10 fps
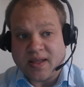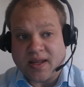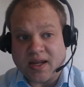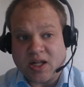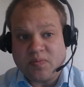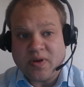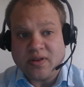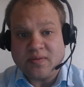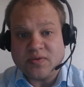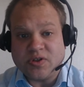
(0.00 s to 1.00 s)
helping
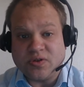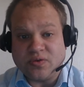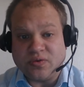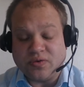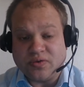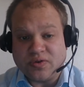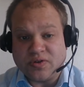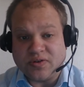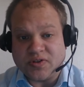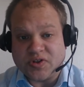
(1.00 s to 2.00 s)
them to
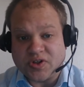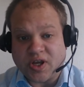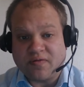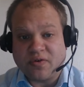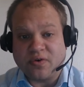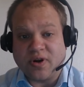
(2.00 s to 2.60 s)
discover